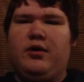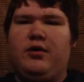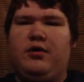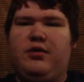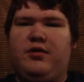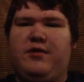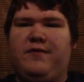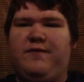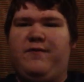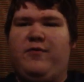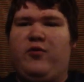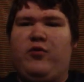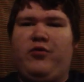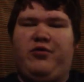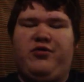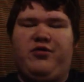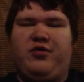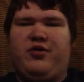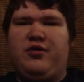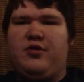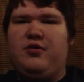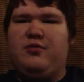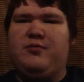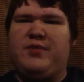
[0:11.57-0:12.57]
the full
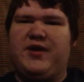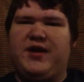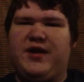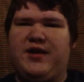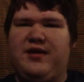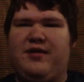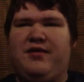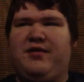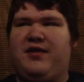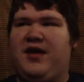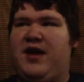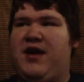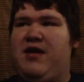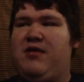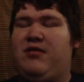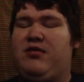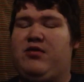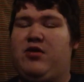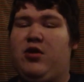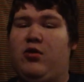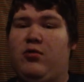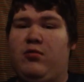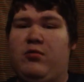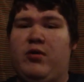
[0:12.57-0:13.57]
suit because I
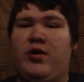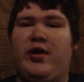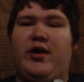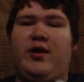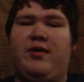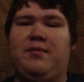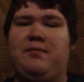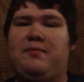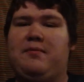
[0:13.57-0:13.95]
don't want to